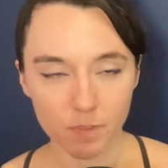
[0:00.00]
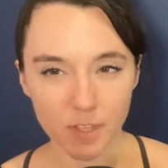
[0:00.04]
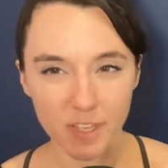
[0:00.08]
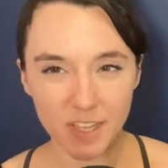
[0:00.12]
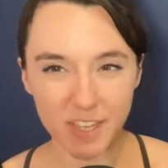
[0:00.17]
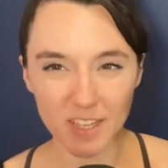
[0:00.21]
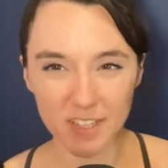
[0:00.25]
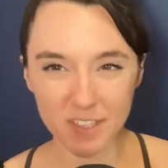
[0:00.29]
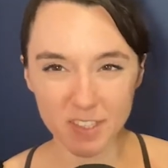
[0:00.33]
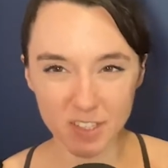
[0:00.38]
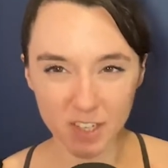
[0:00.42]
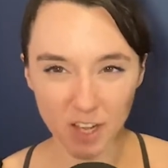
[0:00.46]

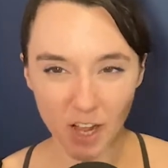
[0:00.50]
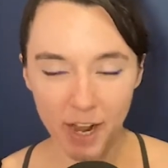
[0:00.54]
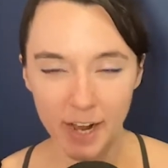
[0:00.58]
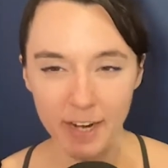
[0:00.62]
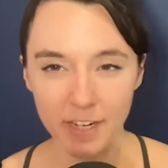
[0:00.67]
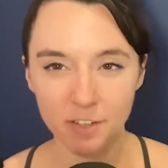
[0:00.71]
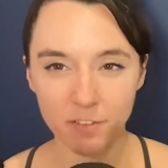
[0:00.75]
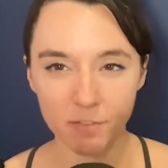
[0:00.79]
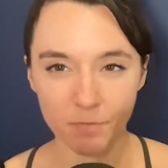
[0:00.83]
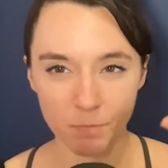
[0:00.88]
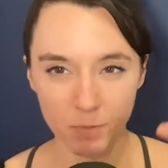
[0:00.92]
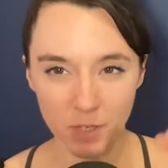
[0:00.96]
is
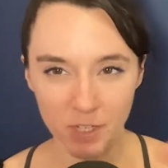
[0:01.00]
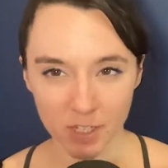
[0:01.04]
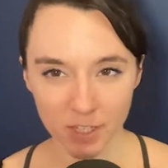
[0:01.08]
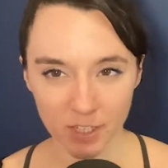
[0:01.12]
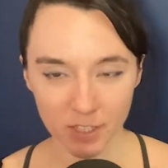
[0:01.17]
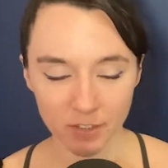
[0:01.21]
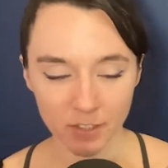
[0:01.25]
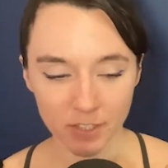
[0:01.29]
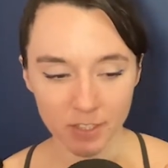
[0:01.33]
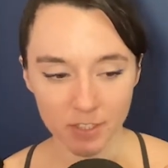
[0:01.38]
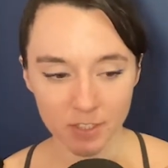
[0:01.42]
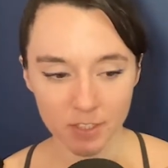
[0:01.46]
kind of
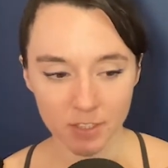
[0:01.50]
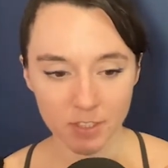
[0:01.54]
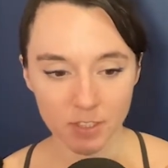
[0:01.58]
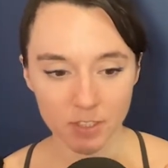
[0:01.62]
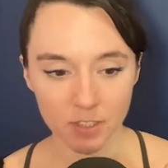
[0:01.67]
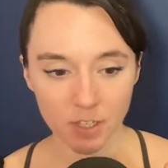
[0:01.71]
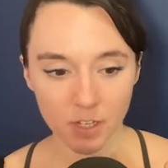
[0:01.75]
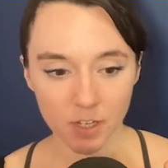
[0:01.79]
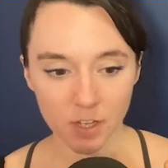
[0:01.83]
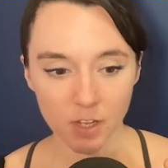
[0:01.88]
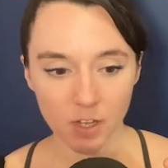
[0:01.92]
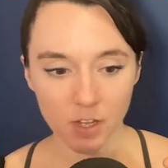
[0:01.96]

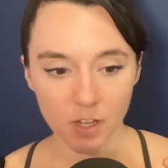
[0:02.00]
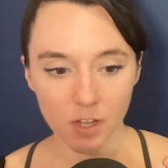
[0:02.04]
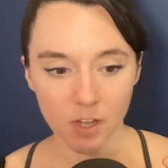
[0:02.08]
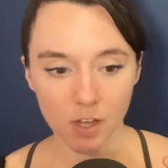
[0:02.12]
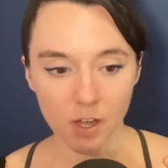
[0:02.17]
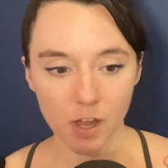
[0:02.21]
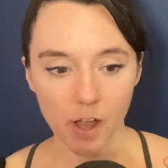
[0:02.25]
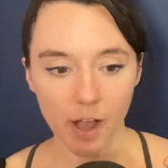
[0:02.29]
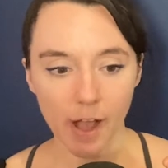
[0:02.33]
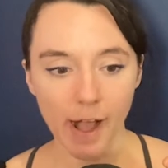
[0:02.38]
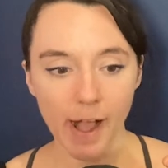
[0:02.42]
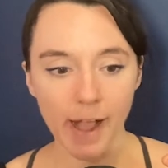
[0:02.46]
meaningless,
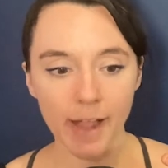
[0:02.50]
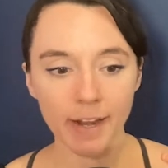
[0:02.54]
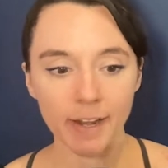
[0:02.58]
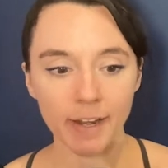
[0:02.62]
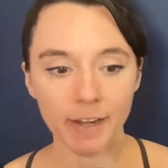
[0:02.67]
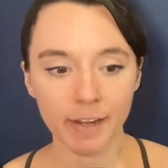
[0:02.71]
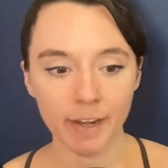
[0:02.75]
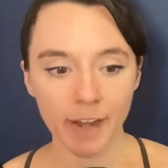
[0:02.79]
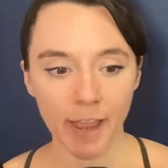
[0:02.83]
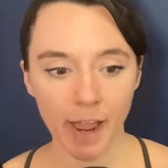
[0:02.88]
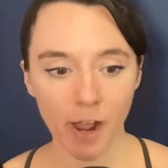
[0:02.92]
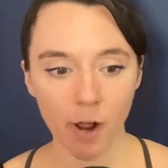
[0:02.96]
I
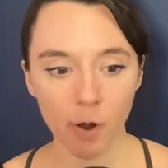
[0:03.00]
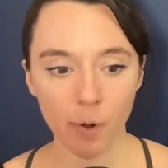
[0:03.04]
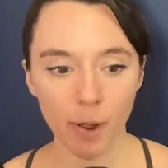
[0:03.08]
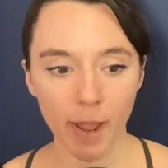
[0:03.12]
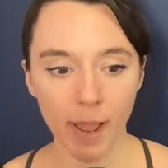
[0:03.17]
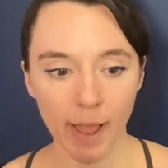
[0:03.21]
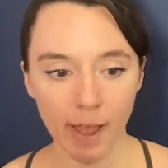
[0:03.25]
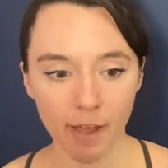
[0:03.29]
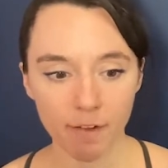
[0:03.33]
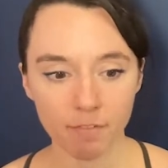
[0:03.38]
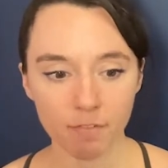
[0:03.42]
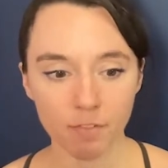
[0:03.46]

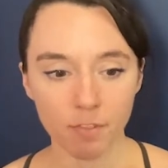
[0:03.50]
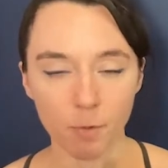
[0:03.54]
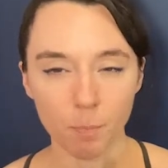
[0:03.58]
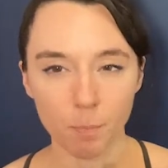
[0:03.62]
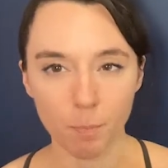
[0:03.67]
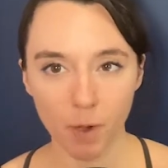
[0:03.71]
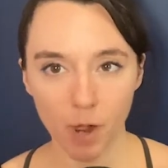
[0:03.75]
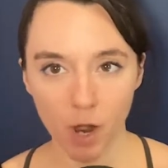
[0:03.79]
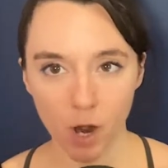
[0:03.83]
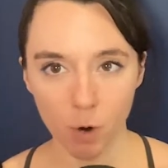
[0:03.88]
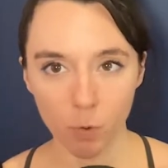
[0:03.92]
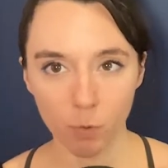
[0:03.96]
now have
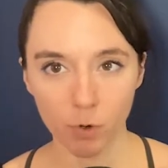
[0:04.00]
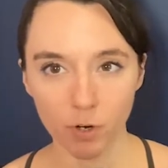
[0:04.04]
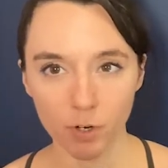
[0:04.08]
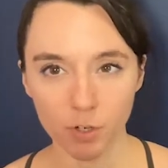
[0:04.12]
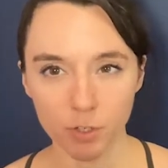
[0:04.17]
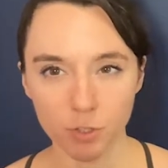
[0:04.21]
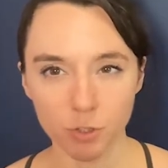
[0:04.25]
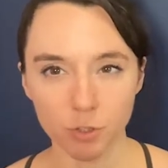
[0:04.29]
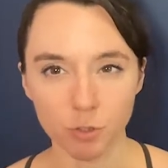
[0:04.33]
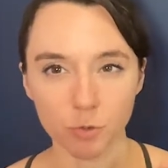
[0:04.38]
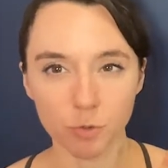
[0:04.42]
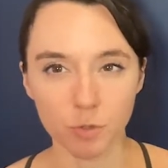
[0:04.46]
the
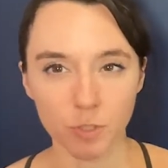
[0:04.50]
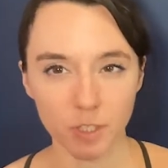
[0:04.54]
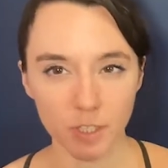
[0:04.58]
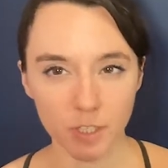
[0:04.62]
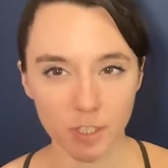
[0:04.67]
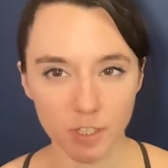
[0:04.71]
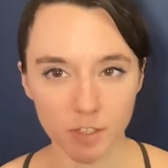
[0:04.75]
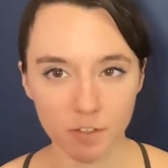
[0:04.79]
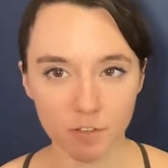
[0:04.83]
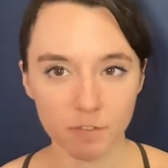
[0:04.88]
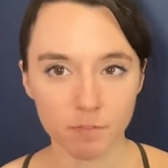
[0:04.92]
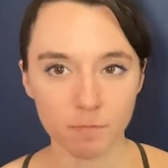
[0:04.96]
power to
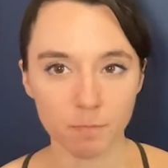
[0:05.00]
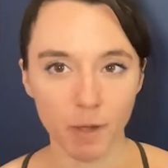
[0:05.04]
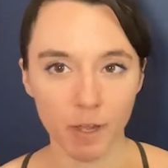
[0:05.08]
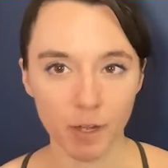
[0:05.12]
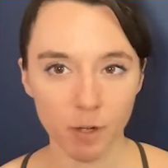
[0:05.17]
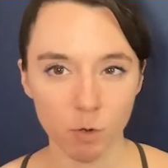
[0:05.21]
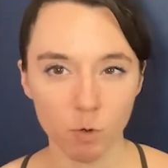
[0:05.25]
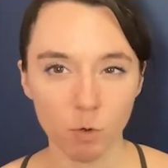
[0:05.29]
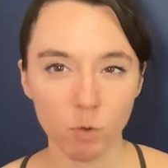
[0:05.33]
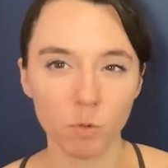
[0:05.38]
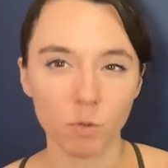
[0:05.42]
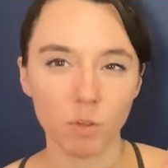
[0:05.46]
give
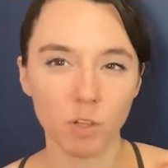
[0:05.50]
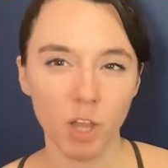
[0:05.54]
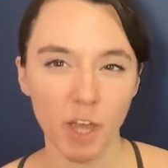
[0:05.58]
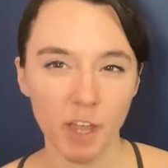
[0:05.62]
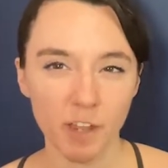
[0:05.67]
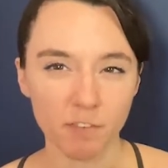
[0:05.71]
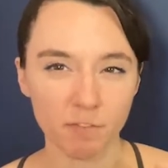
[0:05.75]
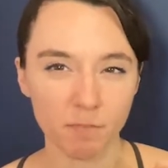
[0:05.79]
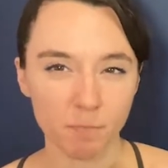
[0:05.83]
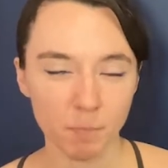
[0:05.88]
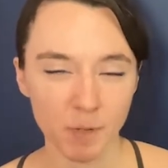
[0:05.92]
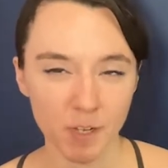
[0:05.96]
my own
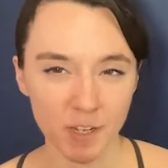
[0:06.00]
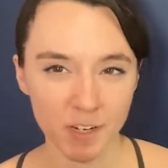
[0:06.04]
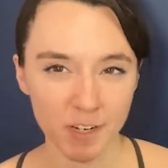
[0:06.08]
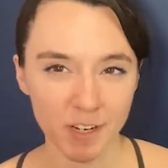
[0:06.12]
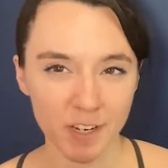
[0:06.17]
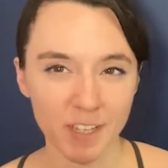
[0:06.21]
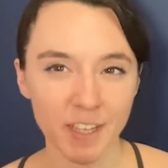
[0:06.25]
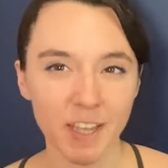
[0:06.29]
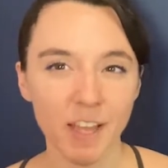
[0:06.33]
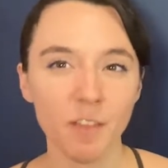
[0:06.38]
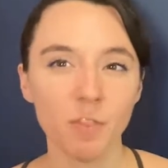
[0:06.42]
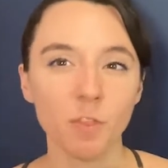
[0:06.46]
life
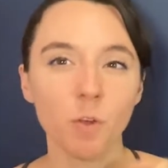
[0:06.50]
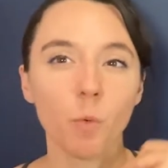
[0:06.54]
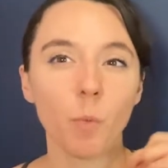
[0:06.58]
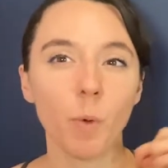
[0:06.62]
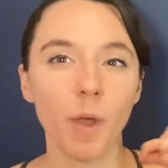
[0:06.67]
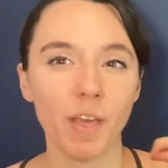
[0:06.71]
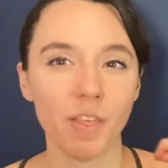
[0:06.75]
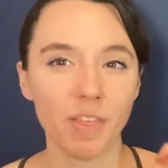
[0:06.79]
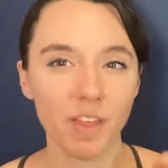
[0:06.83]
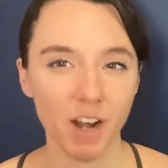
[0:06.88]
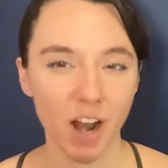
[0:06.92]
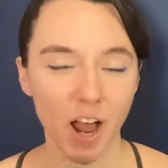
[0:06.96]
meaning in
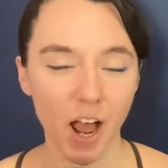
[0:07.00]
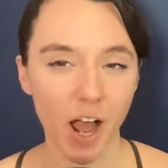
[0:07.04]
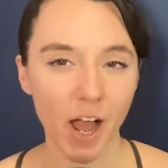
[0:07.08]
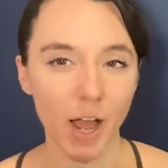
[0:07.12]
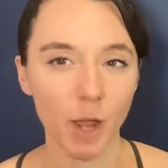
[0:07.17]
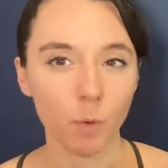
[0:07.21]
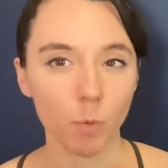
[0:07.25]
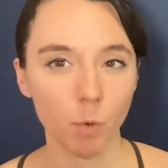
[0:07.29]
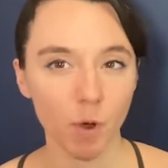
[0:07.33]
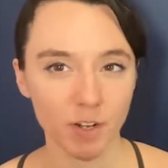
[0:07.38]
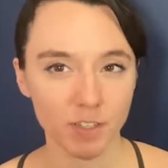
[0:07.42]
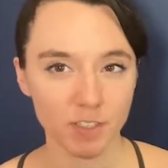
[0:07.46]
the way that
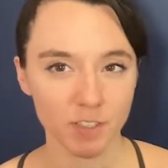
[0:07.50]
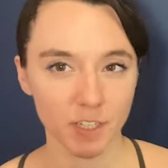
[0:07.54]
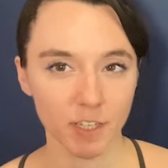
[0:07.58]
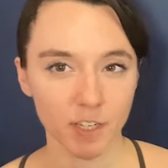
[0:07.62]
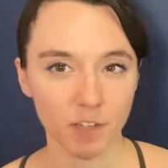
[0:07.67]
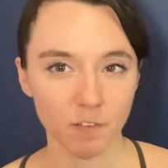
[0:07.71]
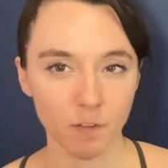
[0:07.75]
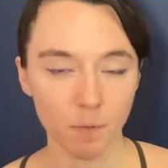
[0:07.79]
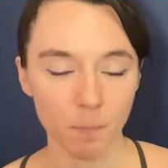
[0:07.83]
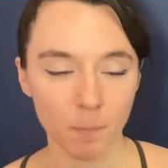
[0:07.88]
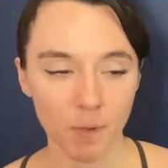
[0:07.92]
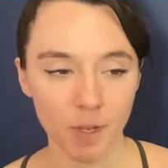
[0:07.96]
I want
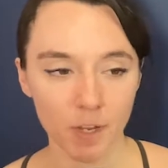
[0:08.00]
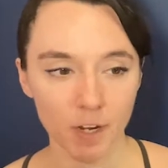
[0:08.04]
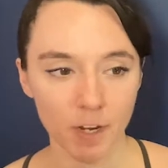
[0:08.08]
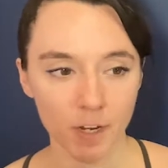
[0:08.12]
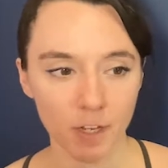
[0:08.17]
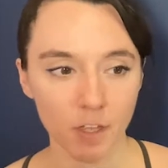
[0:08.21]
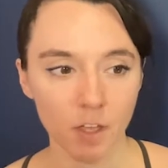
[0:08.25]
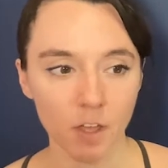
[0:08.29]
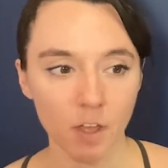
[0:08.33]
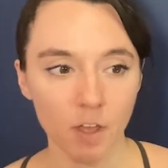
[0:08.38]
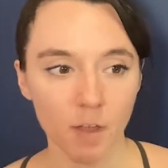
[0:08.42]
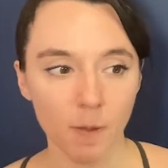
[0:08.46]
to give it
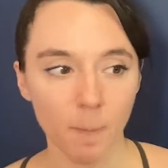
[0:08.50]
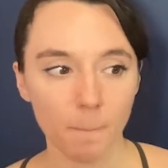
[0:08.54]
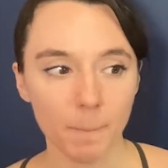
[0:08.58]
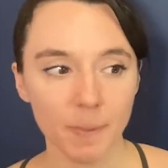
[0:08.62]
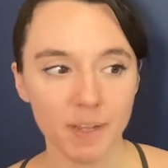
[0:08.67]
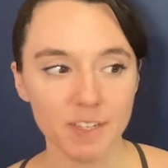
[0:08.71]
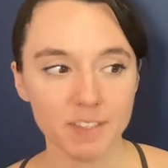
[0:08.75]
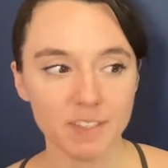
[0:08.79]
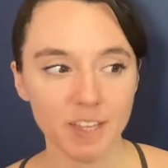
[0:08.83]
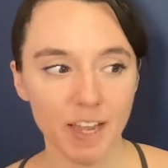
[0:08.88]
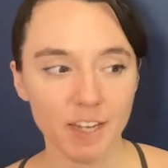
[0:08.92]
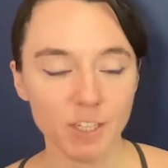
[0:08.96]
meaning,
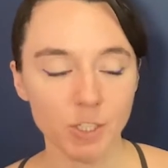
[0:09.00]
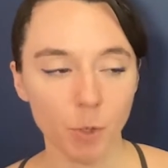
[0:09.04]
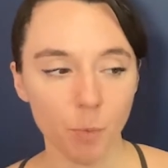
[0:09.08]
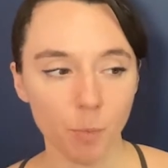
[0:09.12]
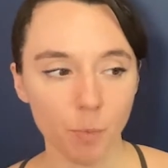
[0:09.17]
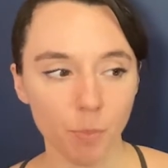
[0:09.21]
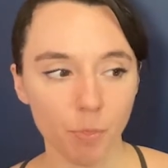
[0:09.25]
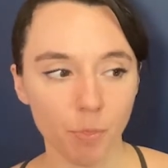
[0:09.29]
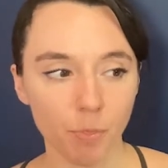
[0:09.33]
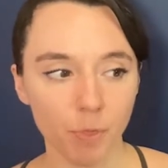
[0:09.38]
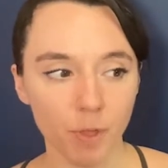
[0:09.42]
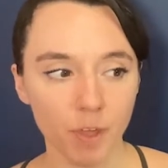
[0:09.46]
because I
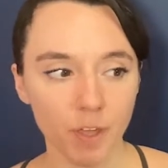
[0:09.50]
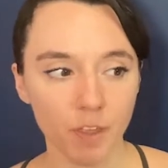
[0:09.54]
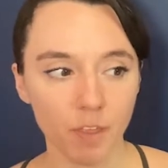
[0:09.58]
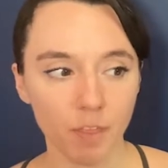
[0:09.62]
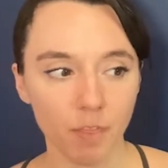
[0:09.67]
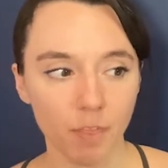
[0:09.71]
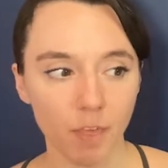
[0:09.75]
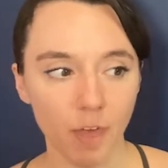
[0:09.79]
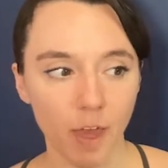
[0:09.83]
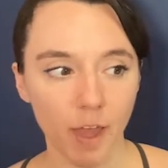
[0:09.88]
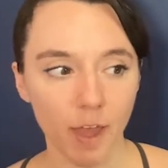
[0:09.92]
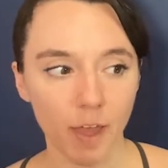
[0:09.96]
don't
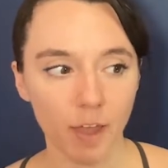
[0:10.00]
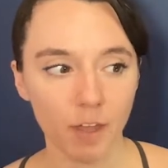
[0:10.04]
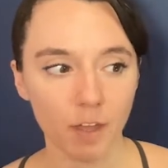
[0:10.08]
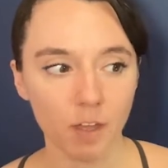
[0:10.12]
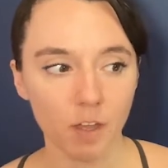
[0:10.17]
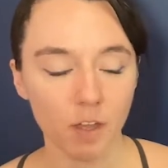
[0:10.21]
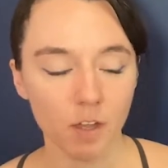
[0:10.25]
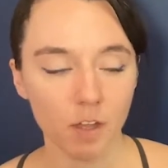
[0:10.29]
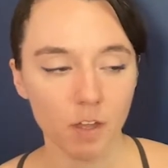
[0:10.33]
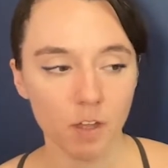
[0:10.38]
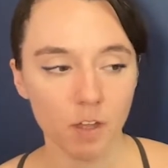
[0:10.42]
think that